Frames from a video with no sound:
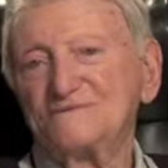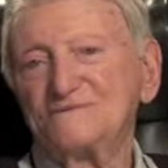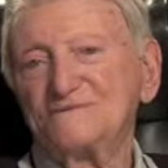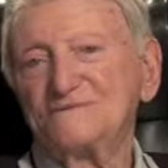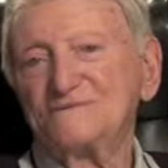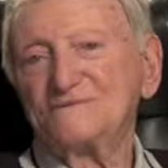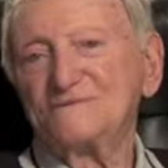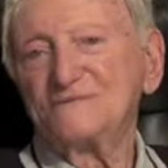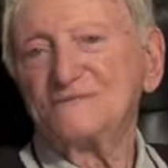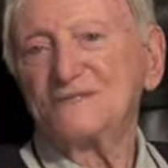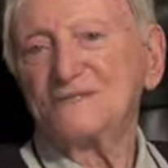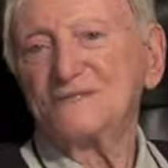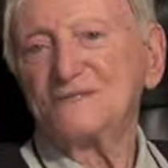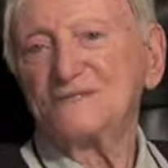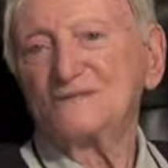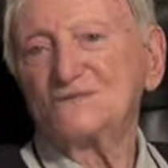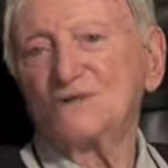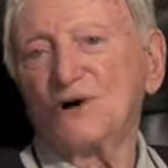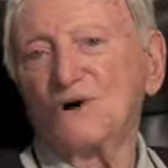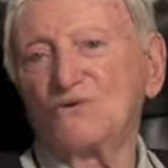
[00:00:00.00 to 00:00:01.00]
Okay.
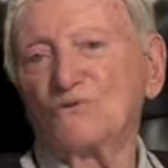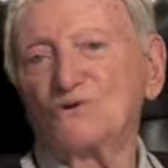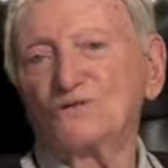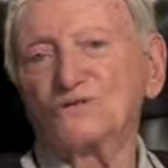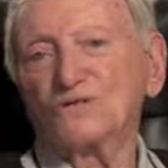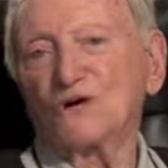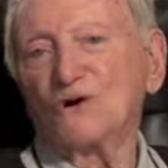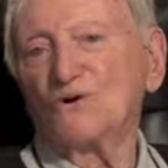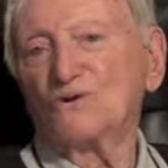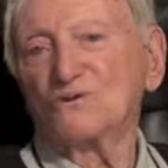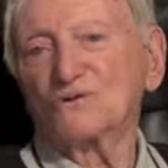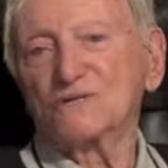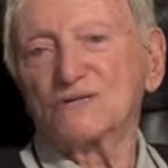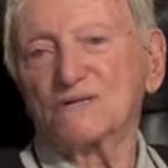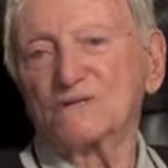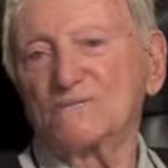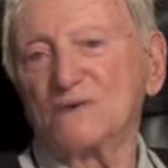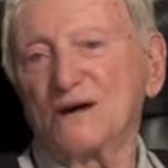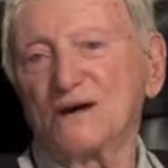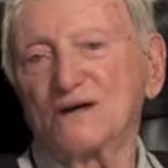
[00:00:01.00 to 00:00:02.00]
It's always cold
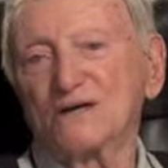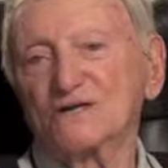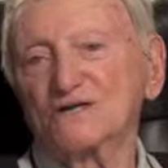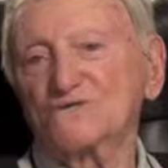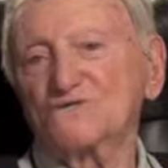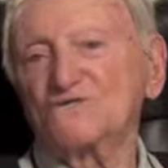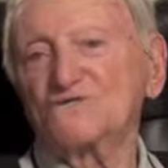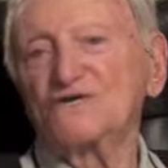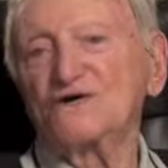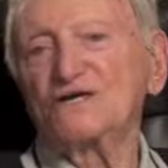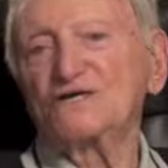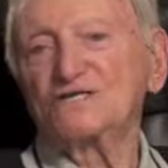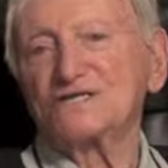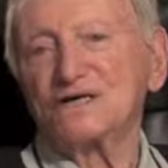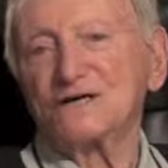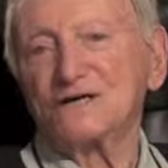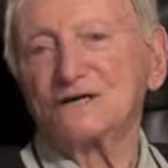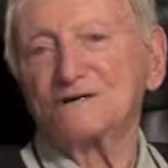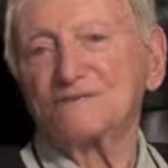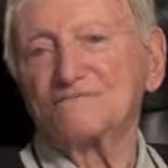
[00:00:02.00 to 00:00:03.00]
in the barracks,
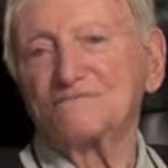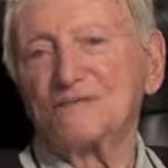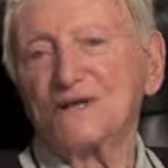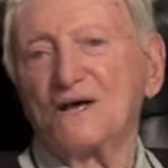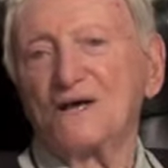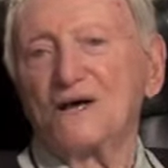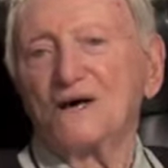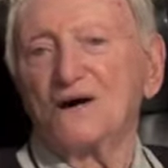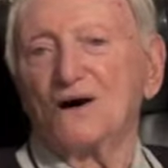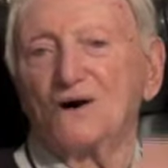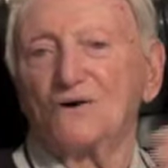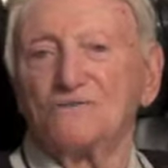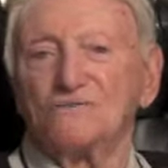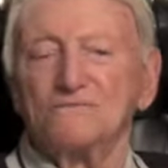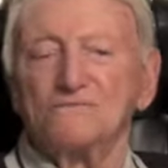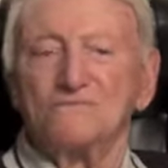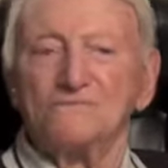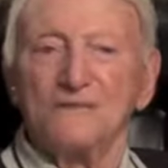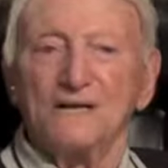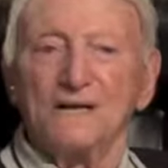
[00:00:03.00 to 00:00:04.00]
freezing.
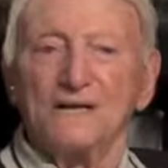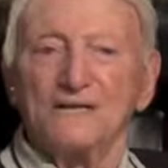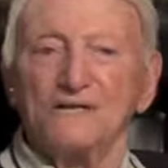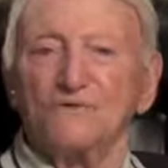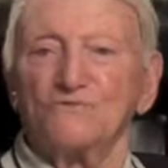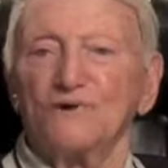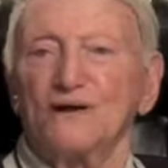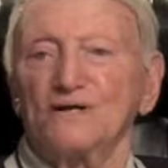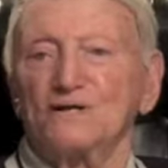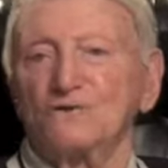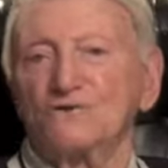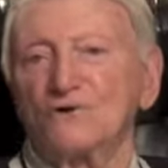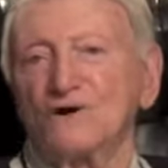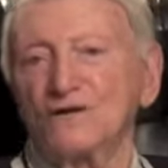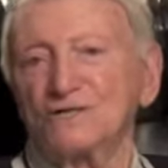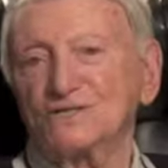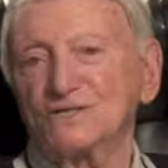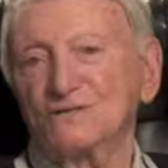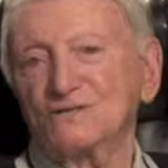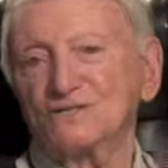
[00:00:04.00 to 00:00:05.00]
Oh, the Red
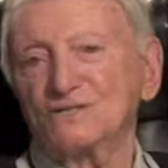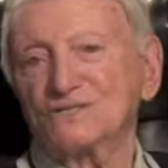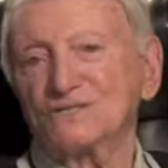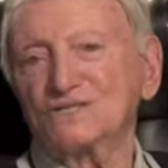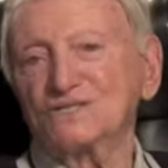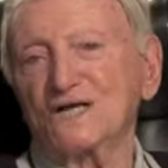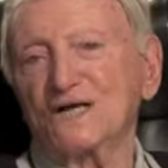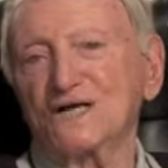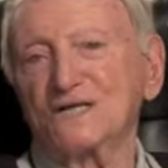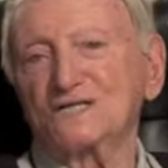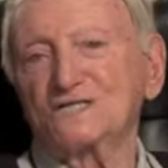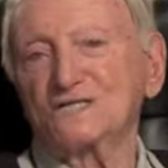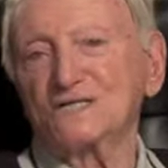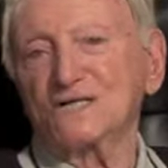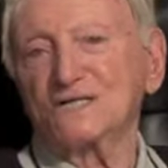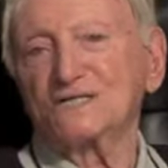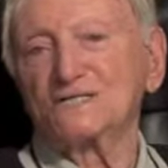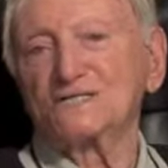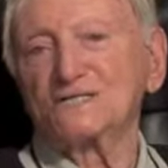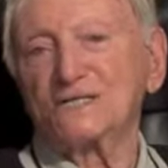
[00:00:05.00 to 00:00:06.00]
Cross used to send us
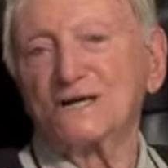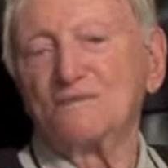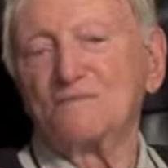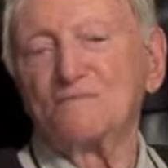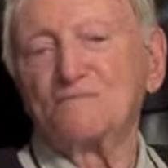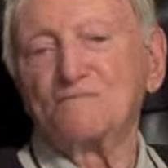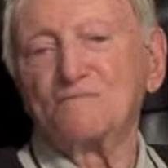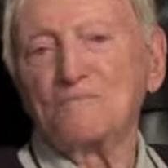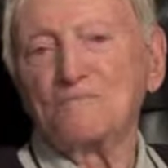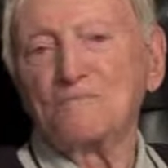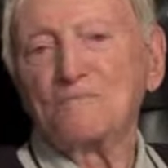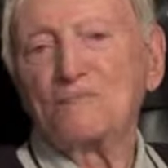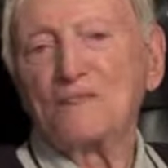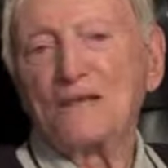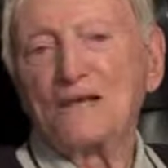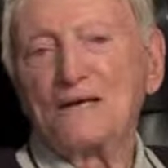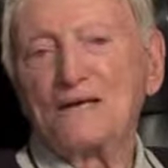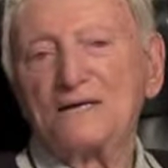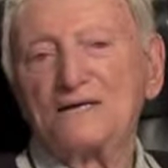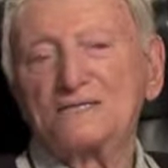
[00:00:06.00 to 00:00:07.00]
in some
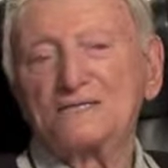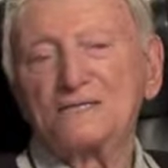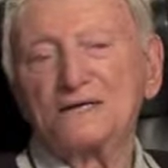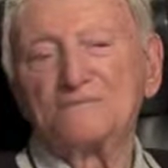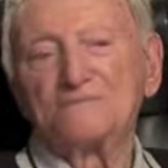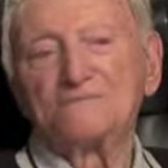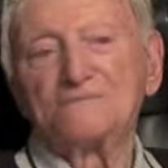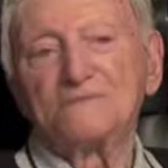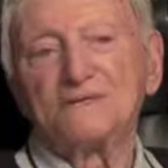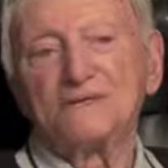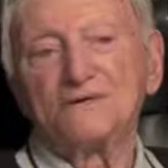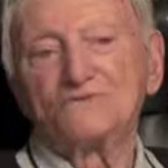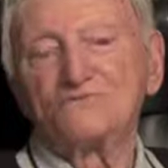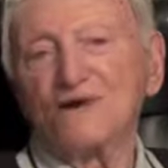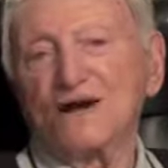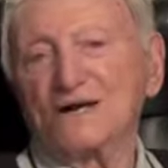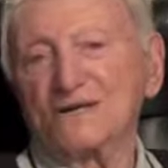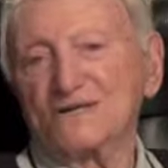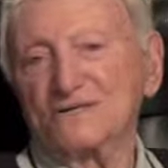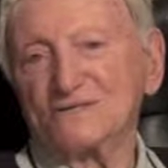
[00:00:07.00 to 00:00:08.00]
some uh,
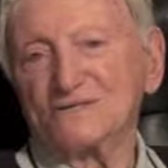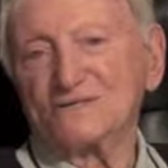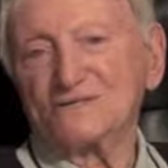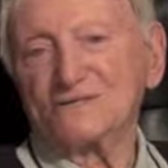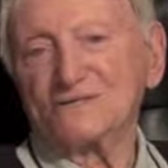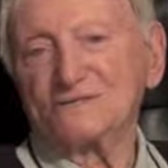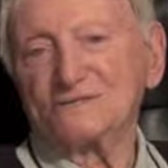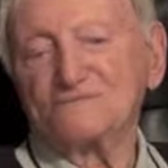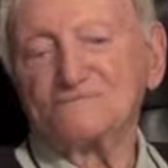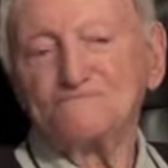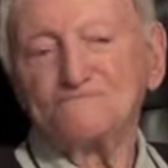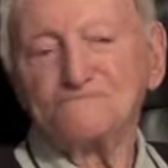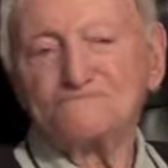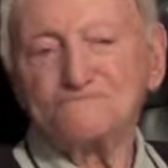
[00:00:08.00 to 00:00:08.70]
records,